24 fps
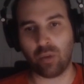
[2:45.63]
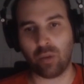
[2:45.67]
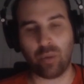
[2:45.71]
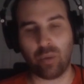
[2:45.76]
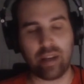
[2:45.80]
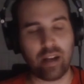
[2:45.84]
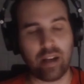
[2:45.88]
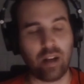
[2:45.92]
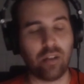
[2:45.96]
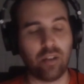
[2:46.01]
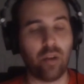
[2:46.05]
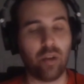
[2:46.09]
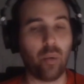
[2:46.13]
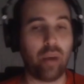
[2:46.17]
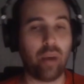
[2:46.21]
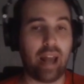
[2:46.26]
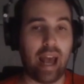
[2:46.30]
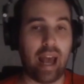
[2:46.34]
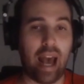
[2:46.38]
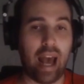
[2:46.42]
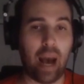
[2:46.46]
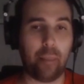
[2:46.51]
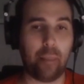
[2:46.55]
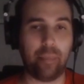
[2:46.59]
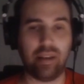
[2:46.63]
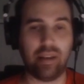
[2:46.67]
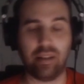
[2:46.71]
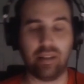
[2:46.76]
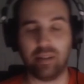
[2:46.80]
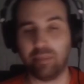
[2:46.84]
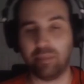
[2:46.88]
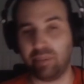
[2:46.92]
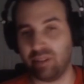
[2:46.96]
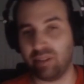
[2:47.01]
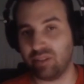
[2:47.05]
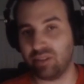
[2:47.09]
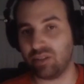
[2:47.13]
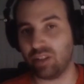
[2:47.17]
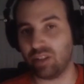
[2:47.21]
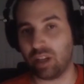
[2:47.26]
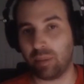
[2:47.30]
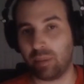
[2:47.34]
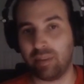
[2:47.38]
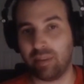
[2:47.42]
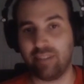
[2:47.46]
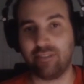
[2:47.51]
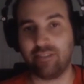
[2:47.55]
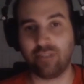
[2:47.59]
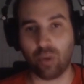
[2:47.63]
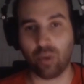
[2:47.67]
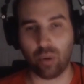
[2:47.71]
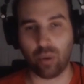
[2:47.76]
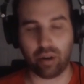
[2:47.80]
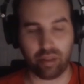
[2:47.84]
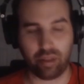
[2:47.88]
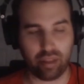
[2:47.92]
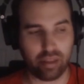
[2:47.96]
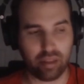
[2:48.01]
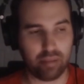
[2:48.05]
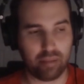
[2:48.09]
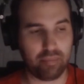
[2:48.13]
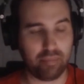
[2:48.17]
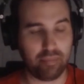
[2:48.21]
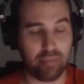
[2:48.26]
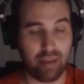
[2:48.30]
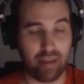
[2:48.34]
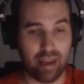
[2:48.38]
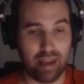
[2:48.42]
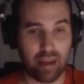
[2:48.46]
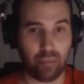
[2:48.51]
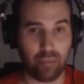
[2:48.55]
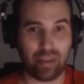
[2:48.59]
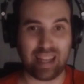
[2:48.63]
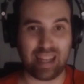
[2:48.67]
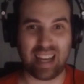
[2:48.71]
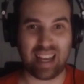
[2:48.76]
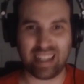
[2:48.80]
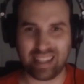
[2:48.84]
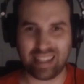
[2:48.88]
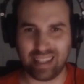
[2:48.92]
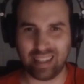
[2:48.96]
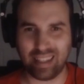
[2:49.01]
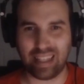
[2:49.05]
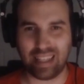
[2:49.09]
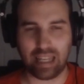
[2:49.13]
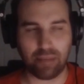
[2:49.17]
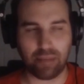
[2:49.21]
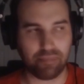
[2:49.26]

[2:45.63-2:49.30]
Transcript: We all know what happened. The Bulls took him at fourth, and we got Killian.